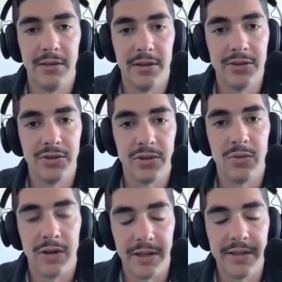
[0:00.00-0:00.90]
larger
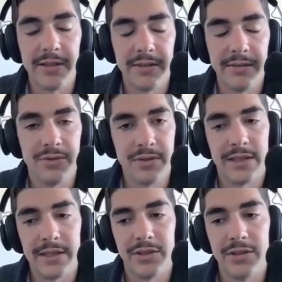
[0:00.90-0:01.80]
quantity of
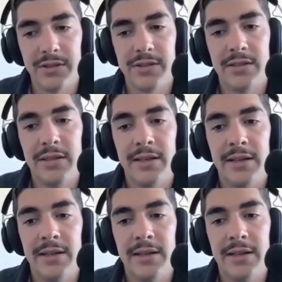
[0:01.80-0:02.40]
transactions,